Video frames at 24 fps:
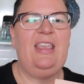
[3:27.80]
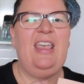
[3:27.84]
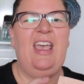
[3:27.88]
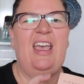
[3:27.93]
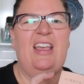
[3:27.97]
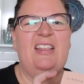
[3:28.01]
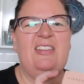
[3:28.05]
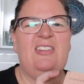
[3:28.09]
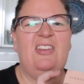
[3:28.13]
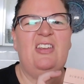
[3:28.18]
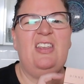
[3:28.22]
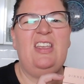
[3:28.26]

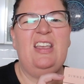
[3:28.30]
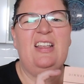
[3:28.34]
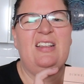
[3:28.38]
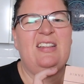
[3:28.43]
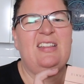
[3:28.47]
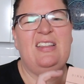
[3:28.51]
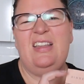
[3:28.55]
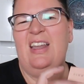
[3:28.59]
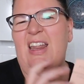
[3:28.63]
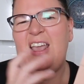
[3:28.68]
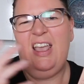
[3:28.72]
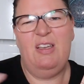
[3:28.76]
Yeah, so
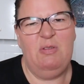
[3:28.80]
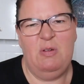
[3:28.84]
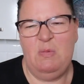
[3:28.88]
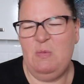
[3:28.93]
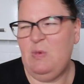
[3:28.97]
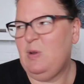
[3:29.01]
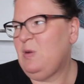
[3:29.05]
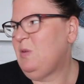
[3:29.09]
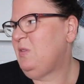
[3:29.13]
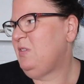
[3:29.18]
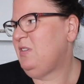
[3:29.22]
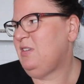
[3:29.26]
yesterday
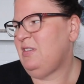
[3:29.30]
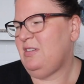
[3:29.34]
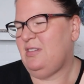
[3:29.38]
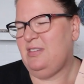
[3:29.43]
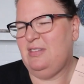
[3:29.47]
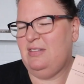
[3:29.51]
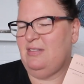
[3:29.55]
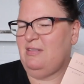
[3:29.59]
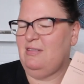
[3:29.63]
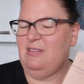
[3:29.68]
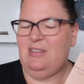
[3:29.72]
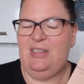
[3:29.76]
when we were
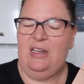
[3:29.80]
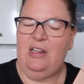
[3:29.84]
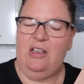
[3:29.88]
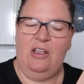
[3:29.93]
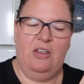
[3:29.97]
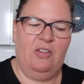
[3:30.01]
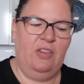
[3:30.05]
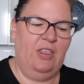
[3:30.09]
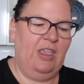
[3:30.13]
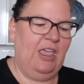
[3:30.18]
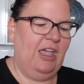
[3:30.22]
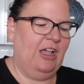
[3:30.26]
just sitting
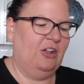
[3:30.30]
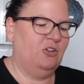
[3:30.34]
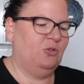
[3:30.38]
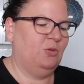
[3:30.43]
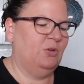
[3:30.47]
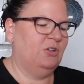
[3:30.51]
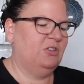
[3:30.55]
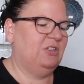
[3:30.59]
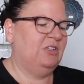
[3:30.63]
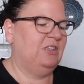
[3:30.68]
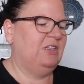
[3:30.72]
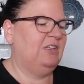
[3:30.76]
on the couch
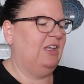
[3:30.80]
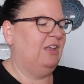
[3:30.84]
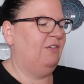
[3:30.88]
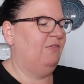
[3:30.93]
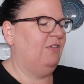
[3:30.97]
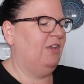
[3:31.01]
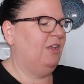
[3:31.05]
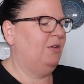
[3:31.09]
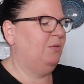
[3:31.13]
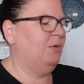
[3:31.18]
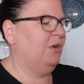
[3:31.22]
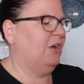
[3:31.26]
watching
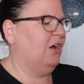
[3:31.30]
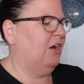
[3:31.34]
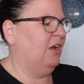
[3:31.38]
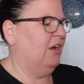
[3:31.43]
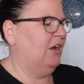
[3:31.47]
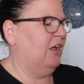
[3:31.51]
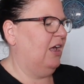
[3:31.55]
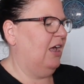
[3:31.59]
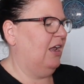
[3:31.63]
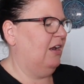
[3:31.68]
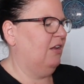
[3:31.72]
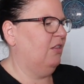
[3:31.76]
TV, we
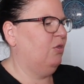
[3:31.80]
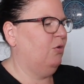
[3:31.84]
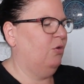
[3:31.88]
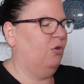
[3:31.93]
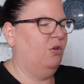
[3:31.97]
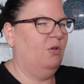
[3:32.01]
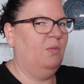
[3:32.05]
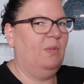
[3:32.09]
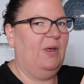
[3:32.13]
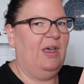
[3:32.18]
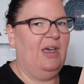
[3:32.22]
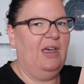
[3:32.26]
kind of had a
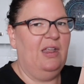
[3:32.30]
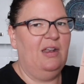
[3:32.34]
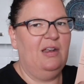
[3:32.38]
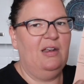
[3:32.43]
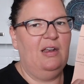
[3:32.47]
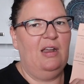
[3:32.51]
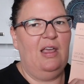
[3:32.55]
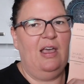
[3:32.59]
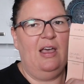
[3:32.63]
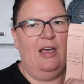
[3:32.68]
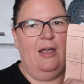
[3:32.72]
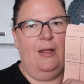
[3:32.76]
thought about
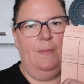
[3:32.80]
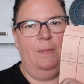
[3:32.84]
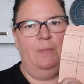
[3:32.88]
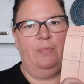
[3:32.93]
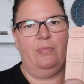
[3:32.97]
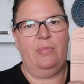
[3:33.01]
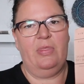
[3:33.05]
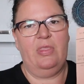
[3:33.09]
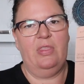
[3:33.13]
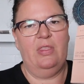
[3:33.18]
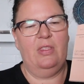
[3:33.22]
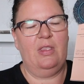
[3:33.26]

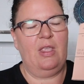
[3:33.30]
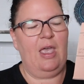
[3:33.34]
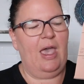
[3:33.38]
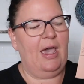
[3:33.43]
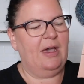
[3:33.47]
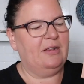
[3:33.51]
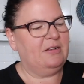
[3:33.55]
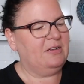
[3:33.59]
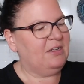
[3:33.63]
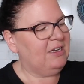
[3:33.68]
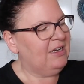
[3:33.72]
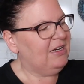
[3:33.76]

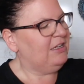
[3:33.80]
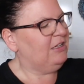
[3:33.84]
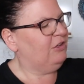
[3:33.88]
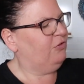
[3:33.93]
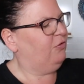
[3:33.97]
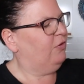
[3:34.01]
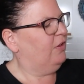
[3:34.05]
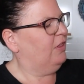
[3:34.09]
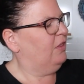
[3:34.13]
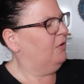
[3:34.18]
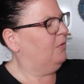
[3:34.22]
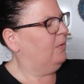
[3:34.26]
our dinners
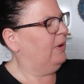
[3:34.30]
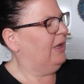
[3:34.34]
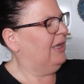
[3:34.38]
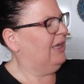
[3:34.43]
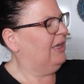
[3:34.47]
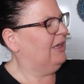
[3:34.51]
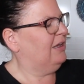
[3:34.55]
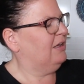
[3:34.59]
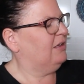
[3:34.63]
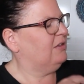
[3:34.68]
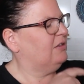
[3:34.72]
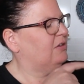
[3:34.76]
for the
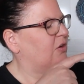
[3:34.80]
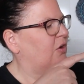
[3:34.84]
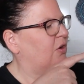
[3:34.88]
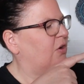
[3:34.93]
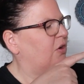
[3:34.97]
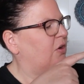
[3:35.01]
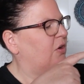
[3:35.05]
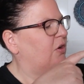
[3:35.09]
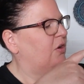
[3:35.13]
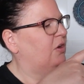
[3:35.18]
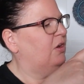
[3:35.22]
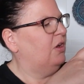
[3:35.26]
week.
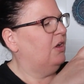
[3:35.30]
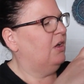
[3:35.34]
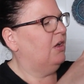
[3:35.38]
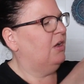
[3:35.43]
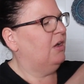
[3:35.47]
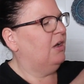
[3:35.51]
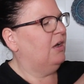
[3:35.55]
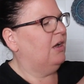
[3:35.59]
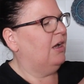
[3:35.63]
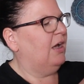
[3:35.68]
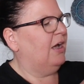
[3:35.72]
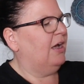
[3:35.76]
So
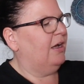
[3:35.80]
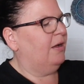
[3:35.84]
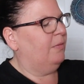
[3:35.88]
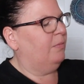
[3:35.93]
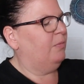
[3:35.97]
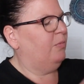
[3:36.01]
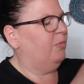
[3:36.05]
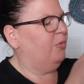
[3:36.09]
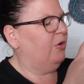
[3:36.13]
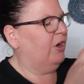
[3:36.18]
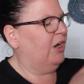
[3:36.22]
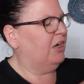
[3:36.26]

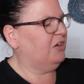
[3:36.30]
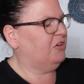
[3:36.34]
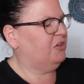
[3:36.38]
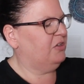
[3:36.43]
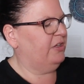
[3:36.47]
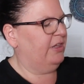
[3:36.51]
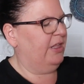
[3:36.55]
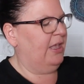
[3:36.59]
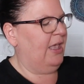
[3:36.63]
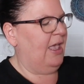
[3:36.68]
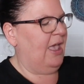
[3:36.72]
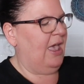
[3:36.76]
we're
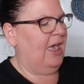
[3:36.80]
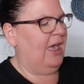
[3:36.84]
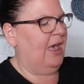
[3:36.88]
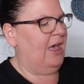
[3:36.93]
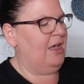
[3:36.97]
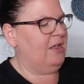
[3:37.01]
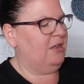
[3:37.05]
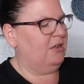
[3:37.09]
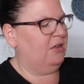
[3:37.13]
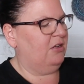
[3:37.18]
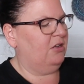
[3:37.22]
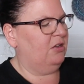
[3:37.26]
actually
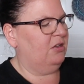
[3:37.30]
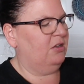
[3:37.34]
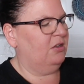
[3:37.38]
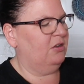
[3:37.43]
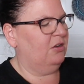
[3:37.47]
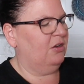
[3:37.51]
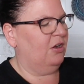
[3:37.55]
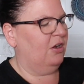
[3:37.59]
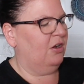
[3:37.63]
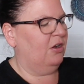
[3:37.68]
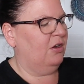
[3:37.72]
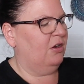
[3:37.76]
out
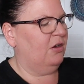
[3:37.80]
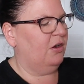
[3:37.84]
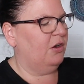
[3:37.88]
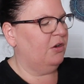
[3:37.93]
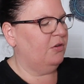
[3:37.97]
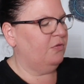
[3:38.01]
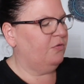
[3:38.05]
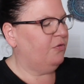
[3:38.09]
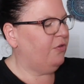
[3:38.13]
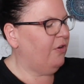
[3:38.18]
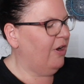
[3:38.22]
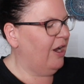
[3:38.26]

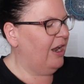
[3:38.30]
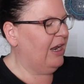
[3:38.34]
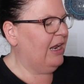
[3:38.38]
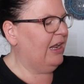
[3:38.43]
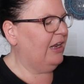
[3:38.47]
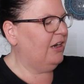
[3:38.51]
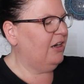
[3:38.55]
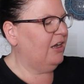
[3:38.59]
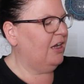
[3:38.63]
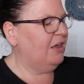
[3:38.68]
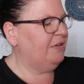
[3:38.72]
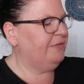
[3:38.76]
on
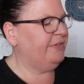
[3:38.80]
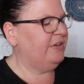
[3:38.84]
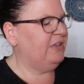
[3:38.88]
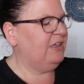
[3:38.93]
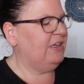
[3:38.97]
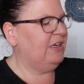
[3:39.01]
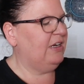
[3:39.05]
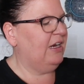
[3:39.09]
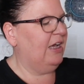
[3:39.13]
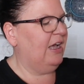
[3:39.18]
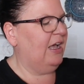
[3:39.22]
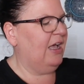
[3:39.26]
Friday night for
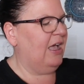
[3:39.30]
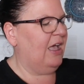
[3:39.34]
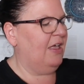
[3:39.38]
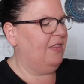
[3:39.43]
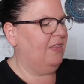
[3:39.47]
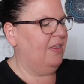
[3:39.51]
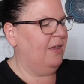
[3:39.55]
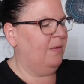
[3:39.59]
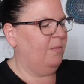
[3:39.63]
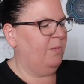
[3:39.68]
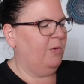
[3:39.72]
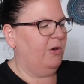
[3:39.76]
dinner
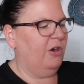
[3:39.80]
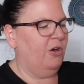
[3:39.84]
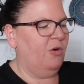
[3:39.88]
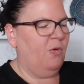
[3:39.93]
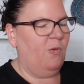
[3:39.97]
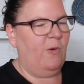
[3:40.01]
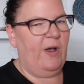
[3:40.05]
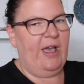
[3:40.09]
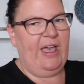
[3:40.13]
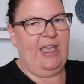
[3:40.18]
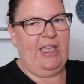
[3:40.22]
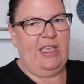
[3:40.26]
and then we're
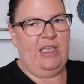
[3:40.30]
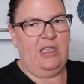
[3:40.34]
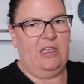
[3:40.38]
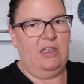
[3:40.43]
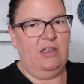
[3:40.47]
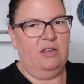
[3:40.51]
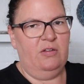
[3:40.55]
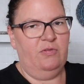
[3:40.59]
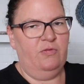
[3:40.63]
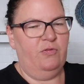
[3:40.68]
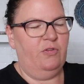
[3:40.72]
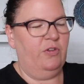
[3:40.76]
away
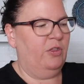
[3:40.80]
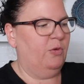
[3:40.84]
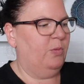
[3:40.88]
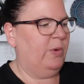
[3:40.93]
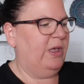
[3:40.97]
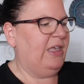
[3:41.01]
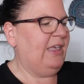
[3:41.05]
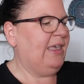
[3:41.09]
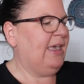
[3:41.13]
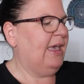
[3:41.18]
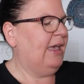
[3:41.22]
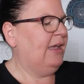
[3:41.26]
for the
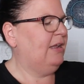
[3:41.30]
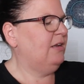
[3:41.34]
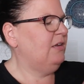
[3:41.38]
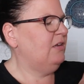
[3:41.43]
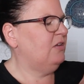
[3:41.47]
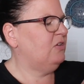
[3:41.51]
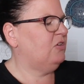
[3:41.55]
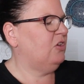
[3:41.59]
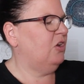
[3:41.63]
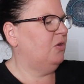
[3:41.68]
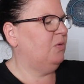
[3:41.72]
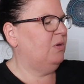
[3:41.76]

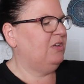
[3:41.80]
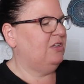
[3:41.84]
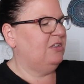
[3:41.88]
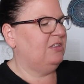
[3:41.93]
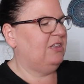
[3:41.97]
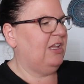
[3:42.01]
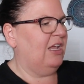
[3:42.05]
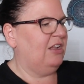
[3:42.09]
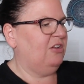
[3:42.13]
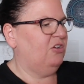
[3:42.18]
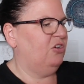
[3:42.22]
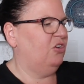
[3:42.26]
weekend. So we
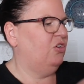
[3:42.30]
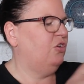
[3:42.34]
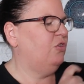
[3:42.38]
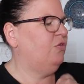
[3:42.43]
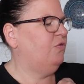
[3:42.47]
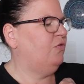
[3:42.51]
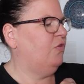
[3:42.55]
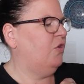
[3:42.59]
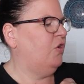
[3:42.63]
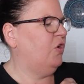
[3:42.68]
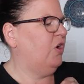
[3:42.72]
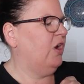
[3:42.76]
just had to do
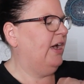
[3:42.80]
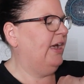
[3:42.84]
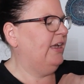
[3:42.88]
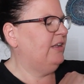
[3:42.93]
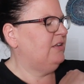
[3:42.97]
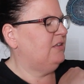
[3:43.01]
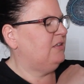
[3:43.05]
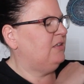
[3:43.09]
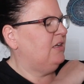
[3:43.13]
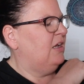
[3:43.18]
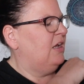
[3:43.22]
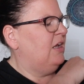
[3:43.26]
4
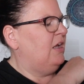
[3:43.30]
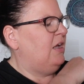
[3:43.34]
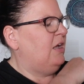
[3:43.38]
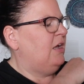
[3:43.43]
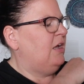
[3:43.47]
nights.